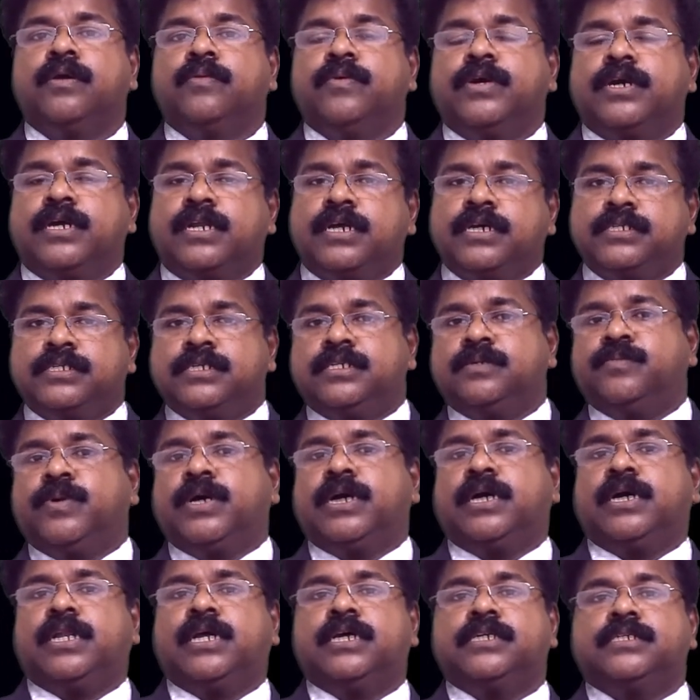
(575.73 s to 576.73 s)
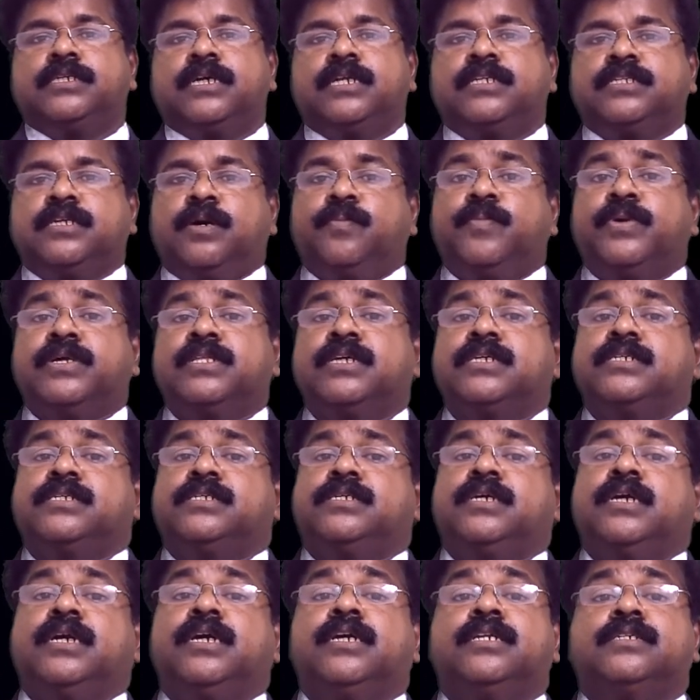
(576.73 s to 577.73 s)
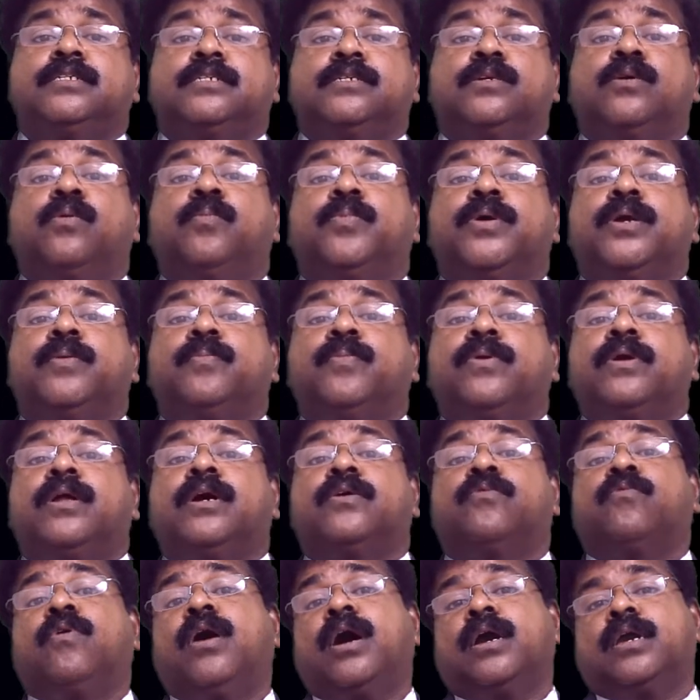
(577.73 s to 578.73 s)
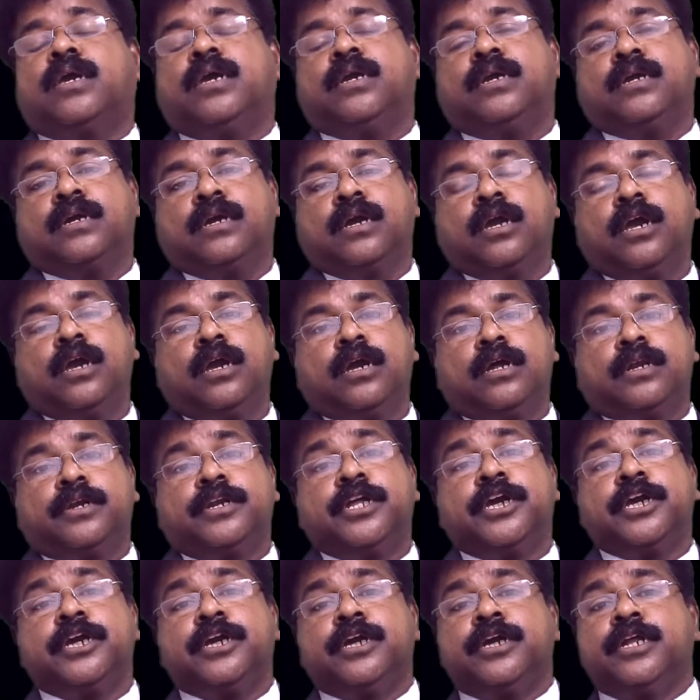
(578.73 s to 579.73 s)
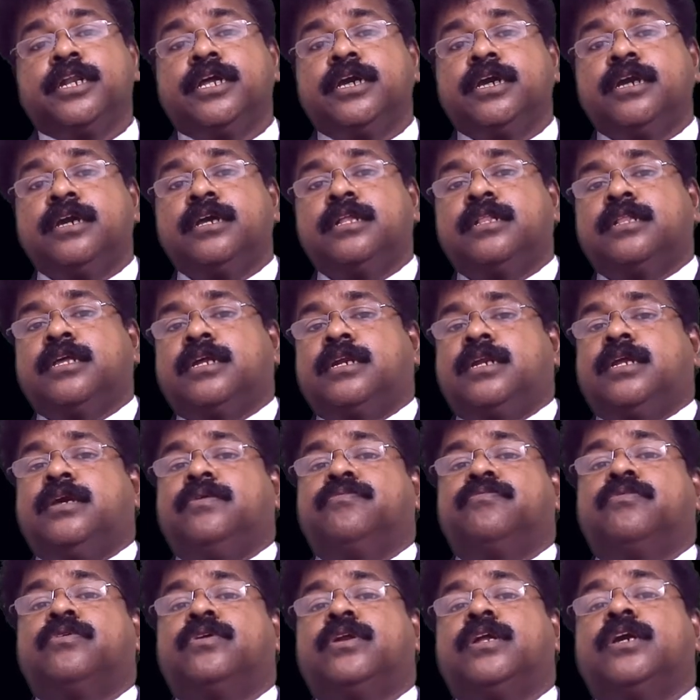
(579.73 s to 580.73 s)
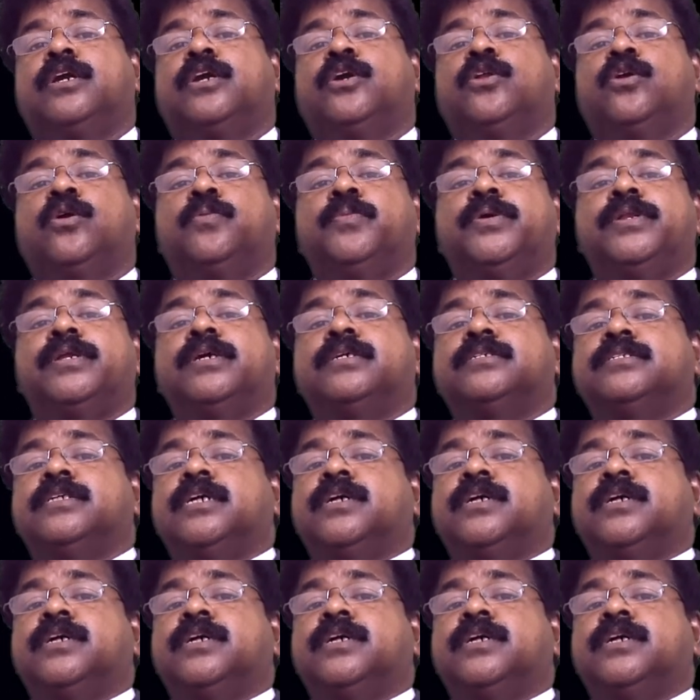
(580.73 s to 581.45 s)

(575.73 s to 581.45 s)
Whereas in Maharashtra and some other states, now people are walking daily 30-40 kilometers.